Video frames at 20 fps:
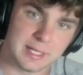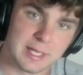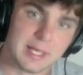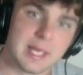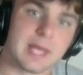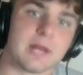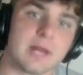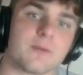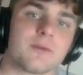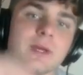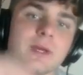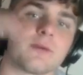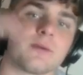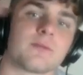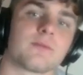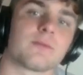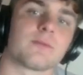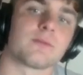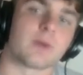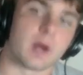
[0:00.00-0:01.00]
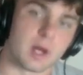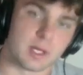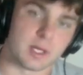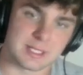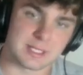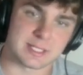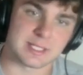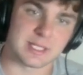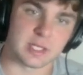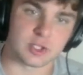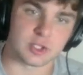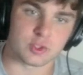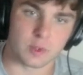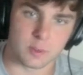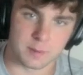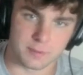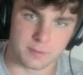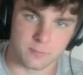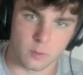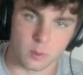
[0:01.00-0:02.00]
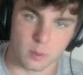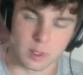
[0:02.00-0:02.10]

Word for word: And if we hit uh, 1,600, it'll be four.